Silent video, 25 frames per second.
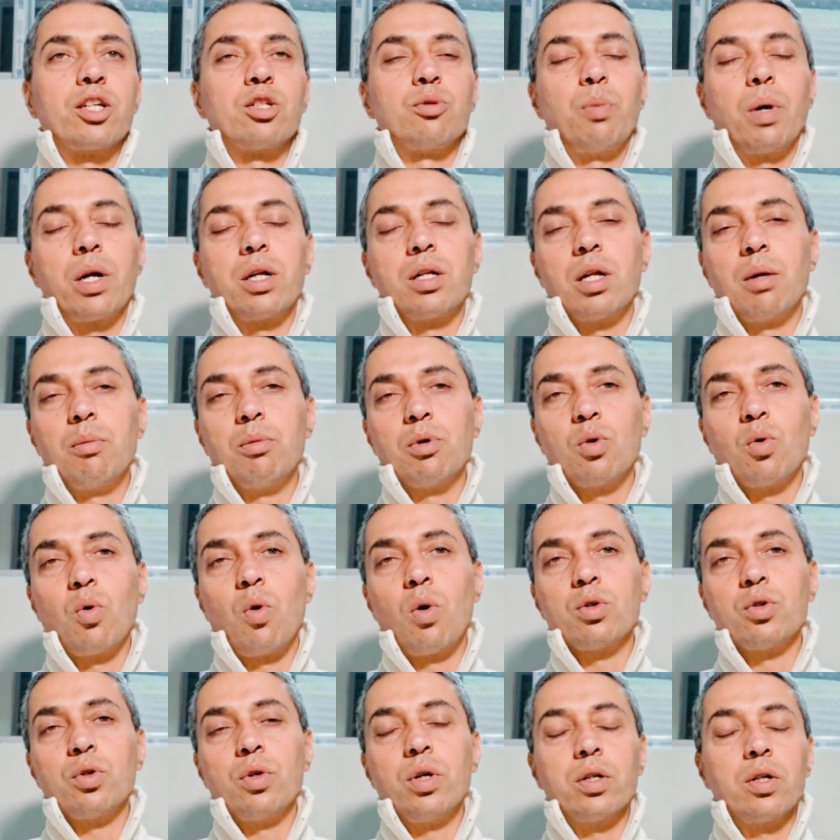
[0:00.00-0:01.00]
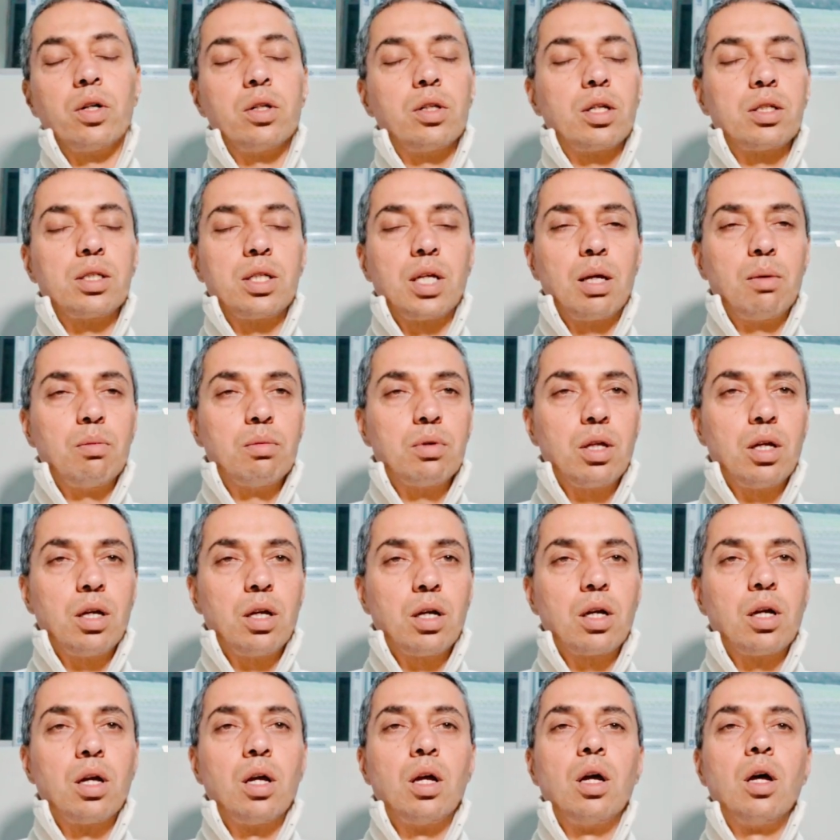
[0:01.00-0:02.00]
expect them to also return the same
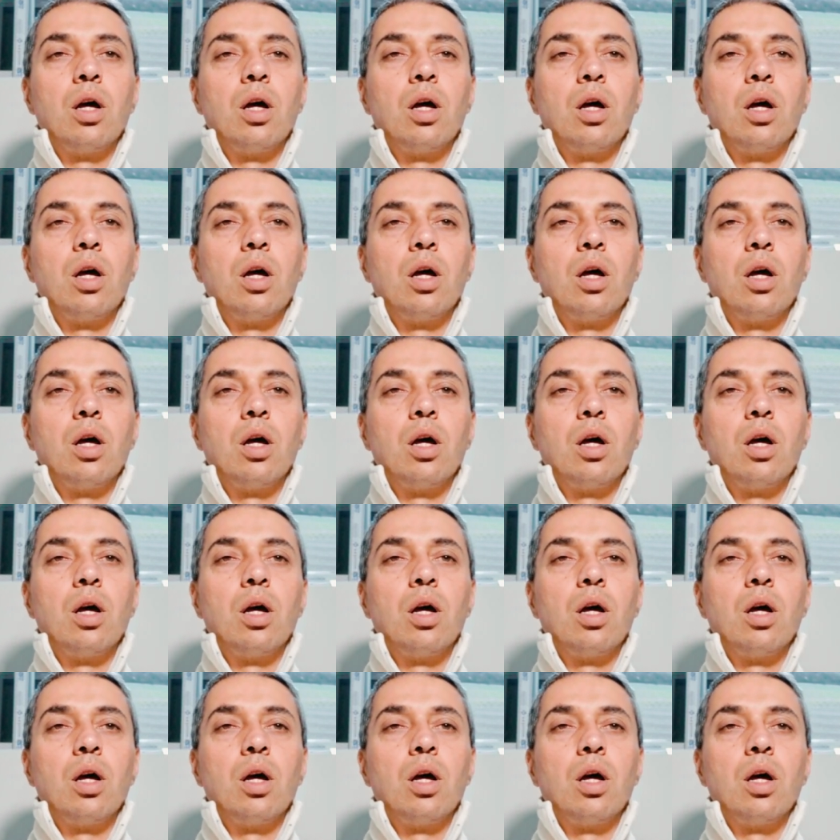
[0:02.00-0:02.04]
thing